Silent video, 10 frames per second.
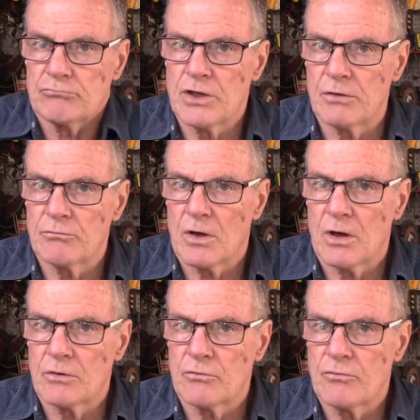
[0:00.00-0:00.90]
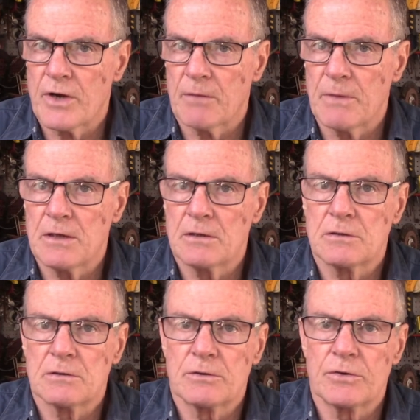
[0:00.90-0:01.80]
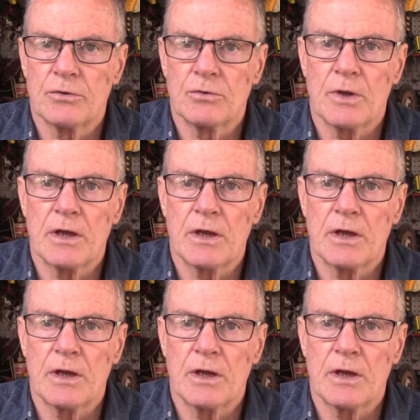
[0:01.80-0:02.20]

I'd recommend to